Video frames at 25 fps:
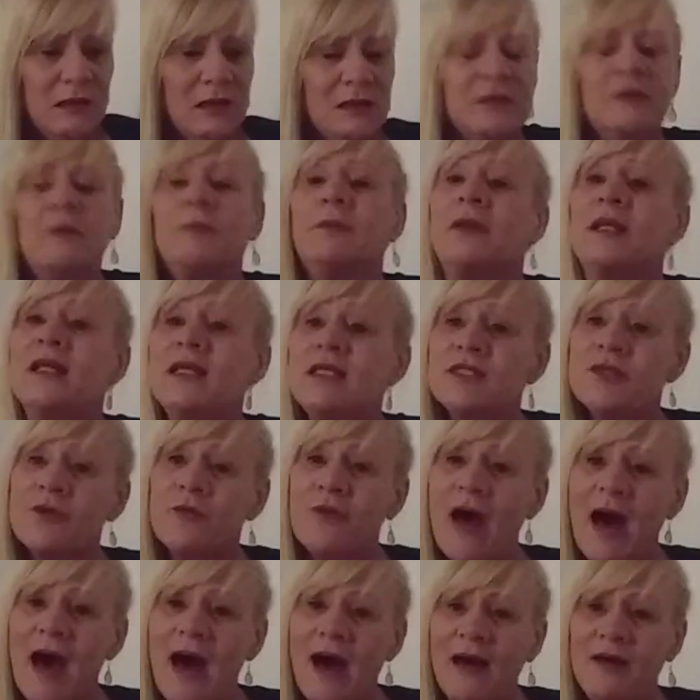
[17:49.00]
The police
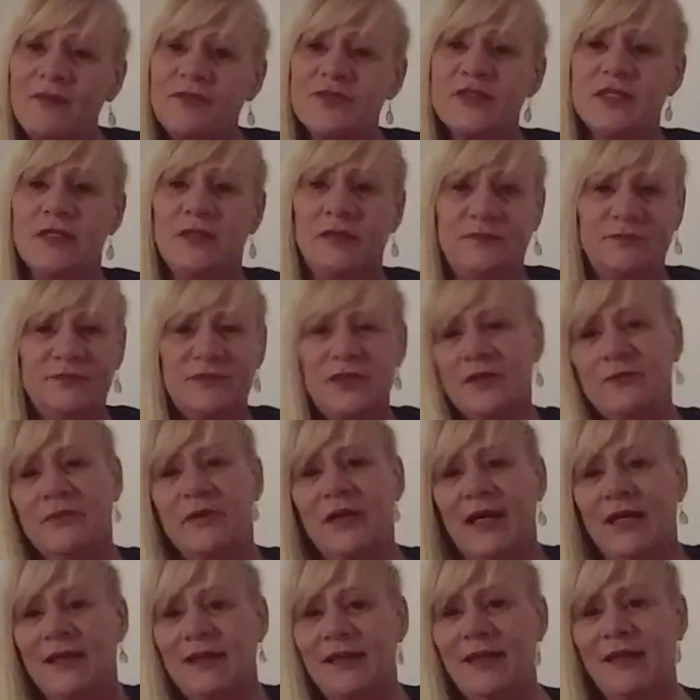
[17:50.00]
arrived, they
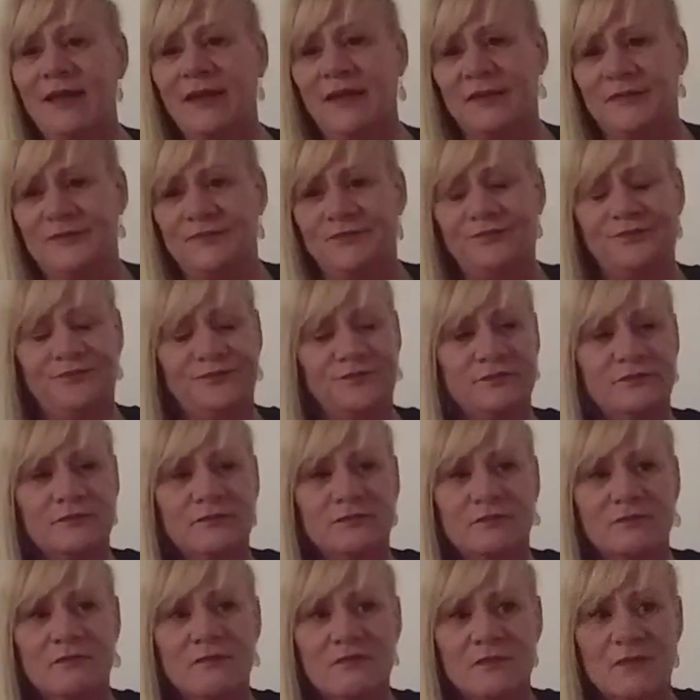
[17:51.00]
were
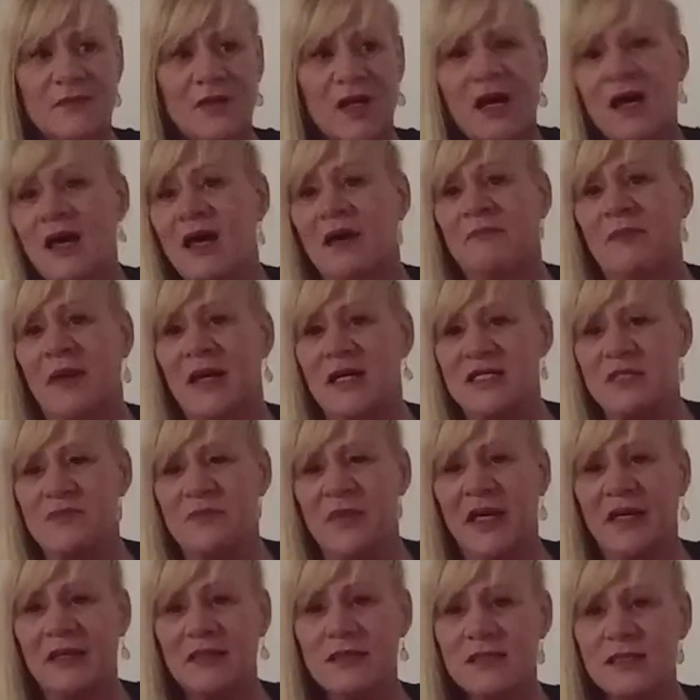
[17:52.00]
their best
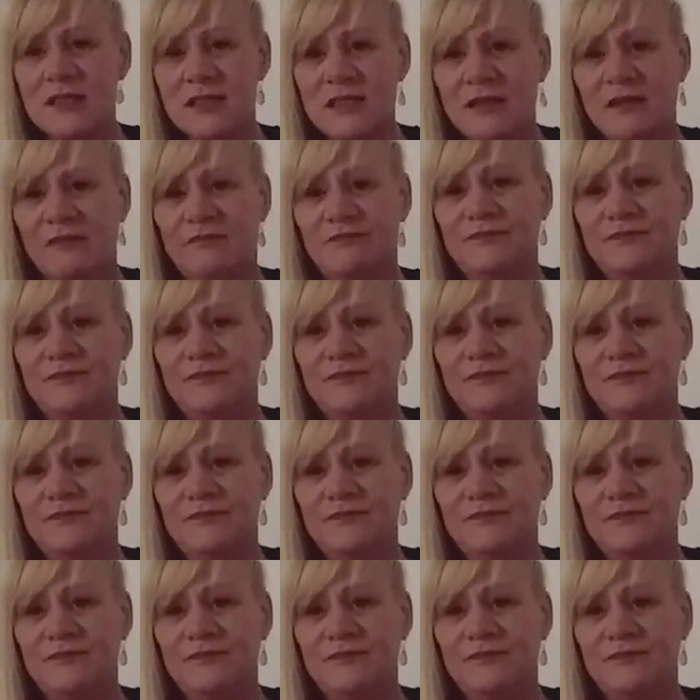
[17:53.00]
mates.